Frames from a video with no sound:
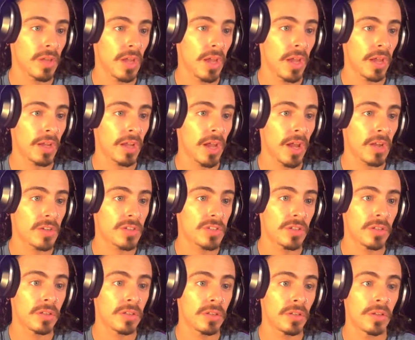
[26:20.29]
I got you.
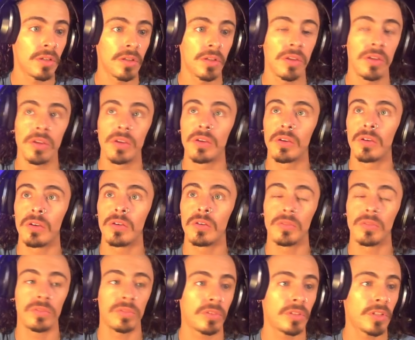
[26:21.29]

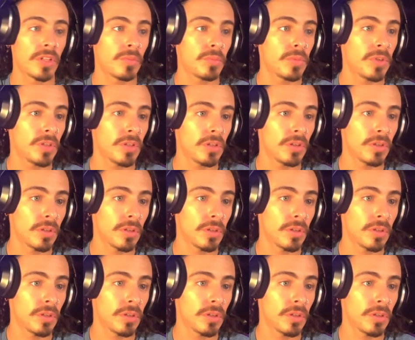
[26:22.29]
Hold on, let me